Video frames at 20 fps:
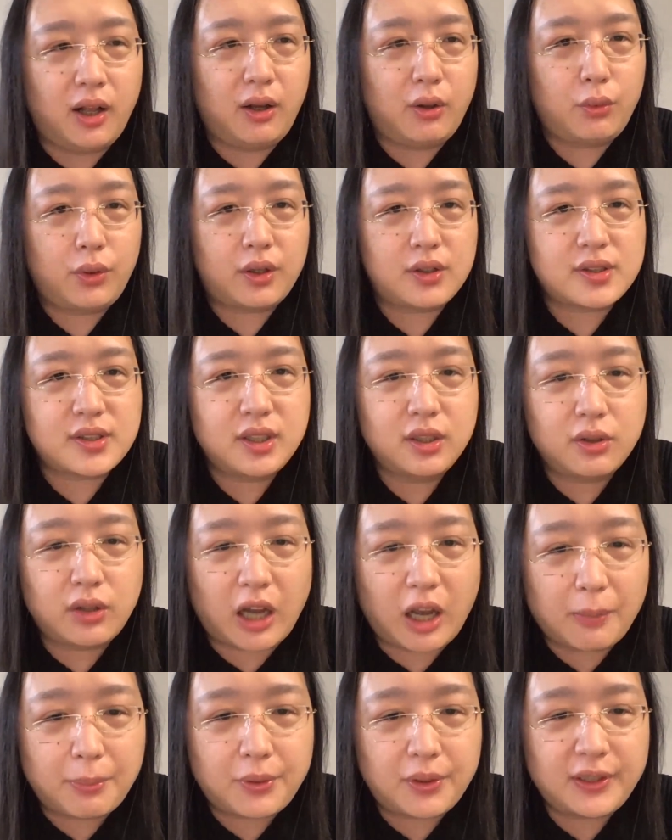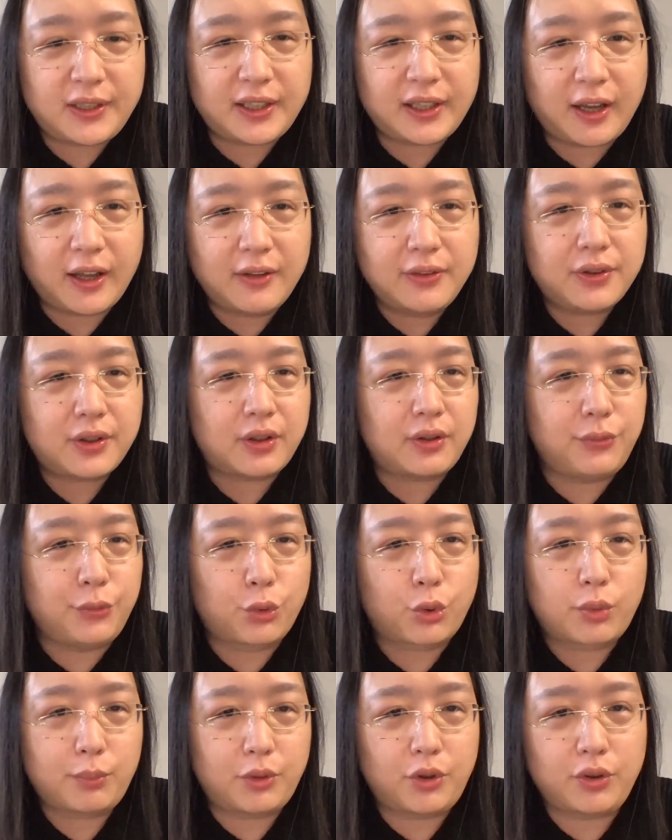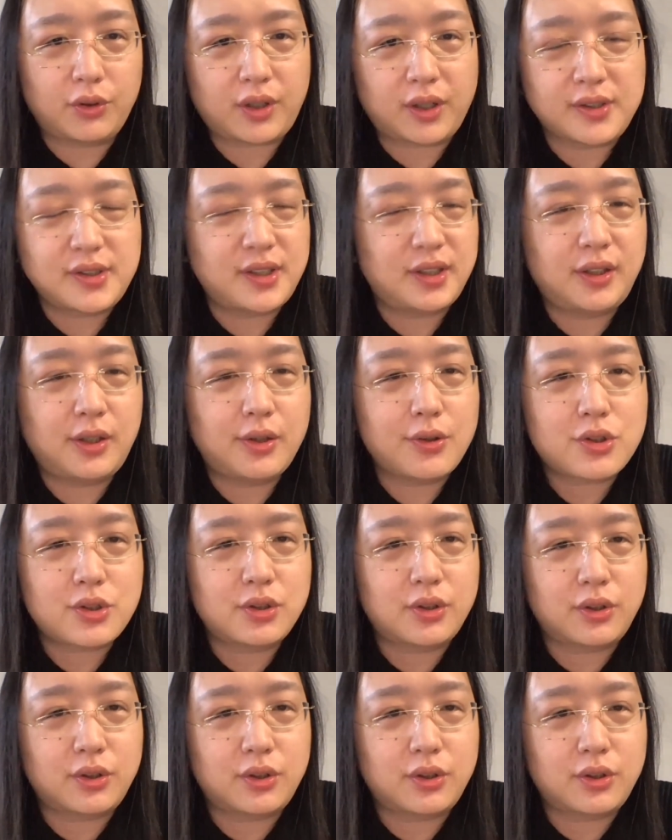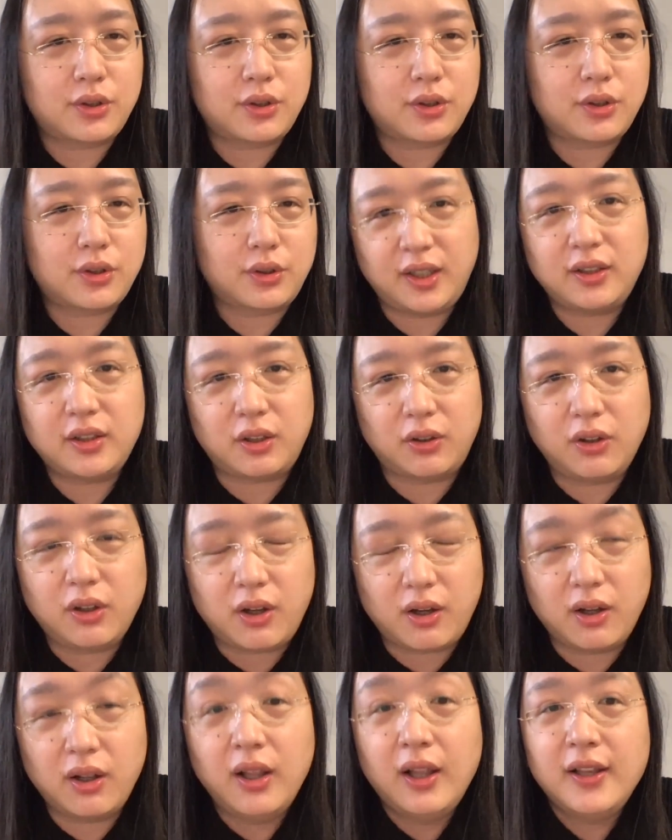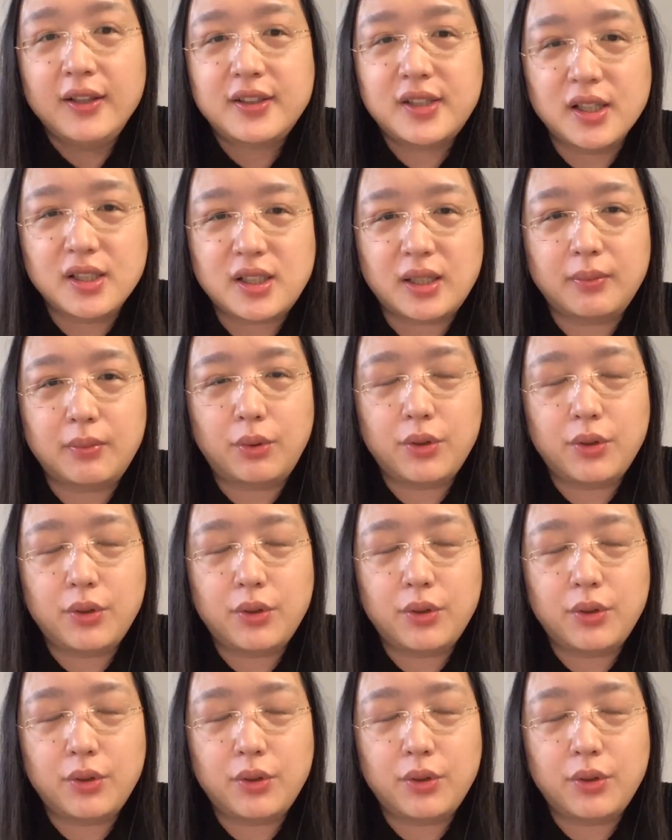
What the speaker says: We are still operating under normal constitutional continental law system,